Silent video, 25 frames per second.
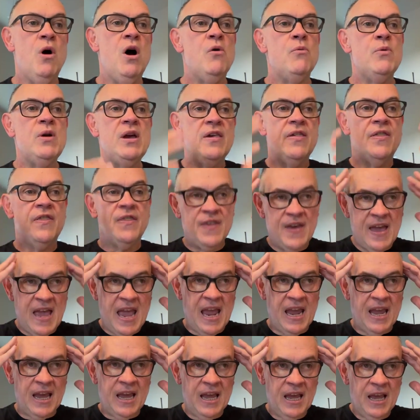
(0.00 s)
What we
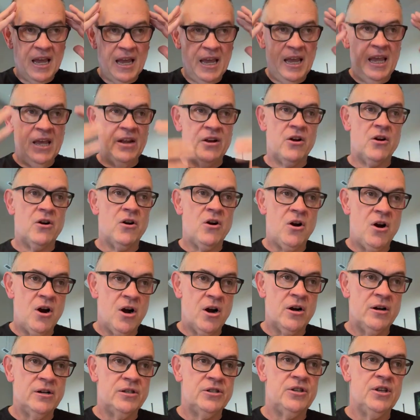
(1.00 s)
think in our
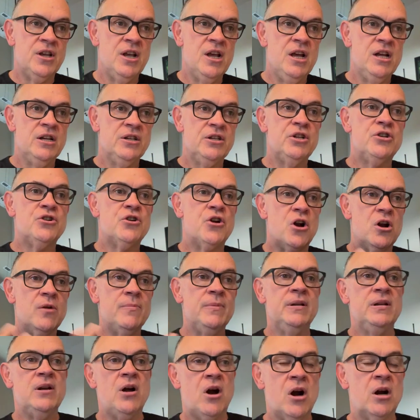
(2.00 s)
hearts
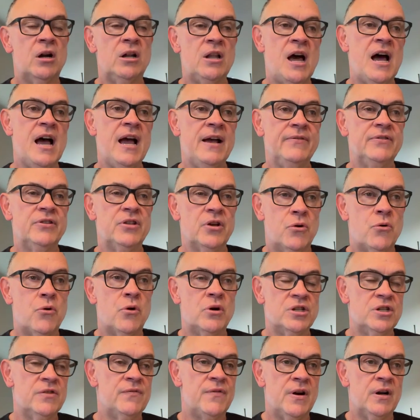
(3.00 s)
determine our lives, the
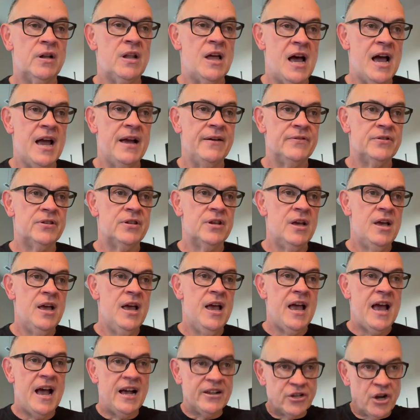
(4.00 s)
course of our lives.
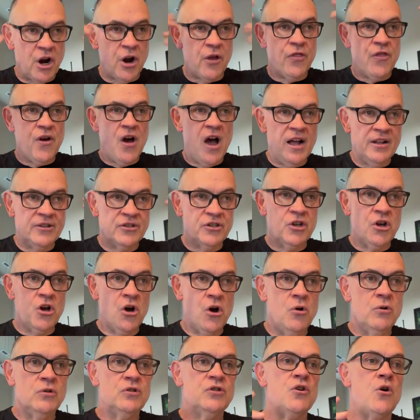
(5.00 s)
As our thoughts
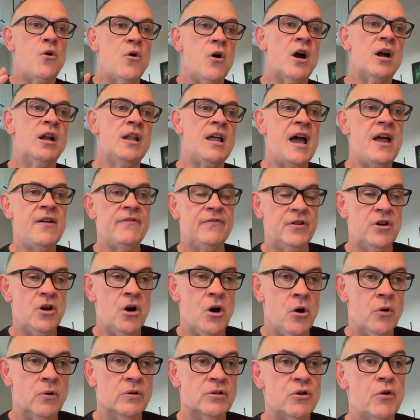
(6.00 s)
go, so our
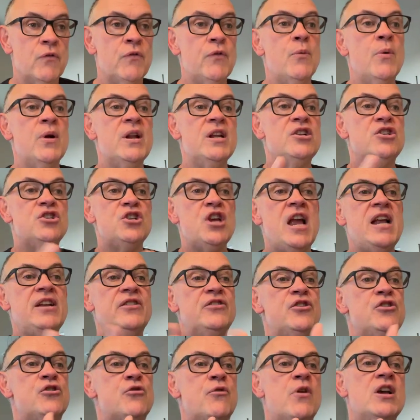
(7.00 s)
life goes. So if you want to
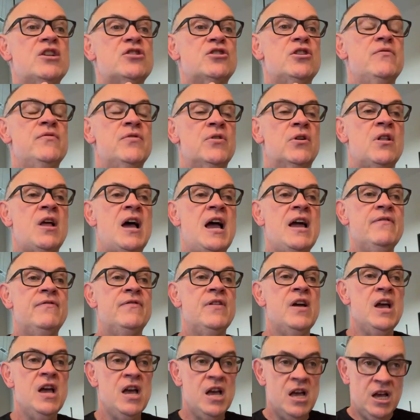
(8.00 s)
change the direction of your
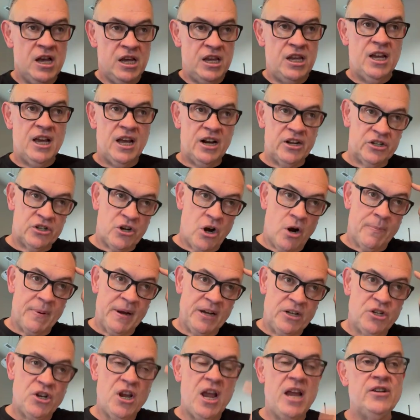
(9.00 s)
life, you got to
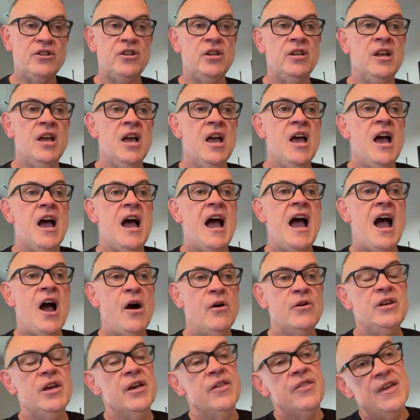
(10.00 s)
start by changing
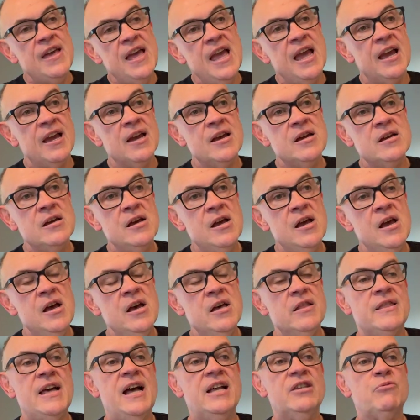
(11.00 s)
how you think.
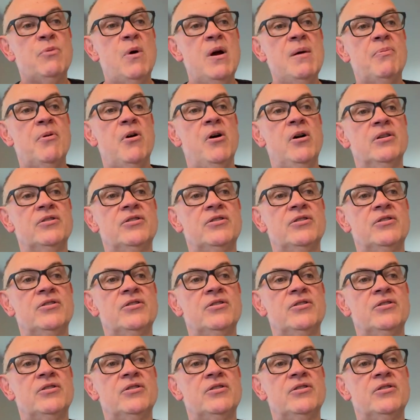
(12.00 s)
That's why